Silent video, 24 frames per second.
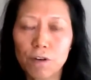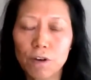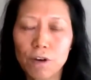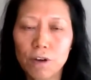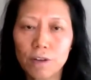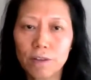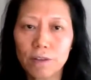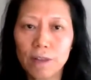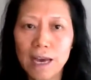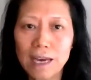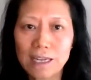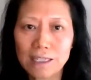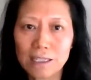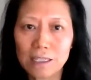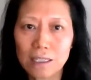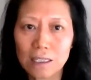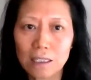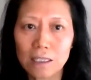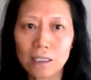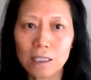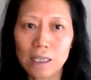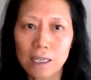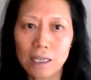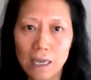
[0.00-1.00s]
that
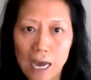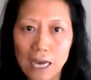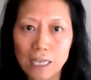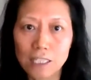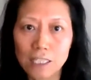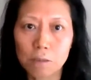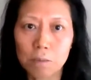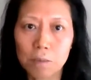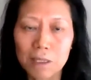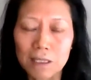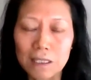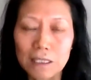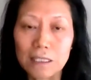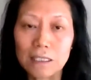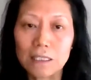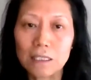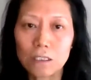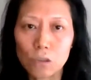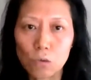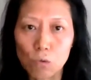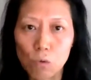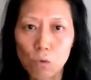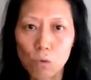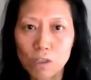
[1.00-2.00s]
he has been leading
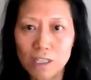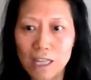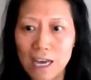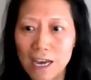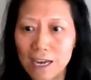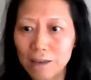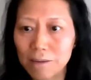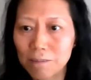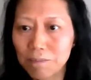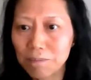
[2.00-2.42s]
towards that.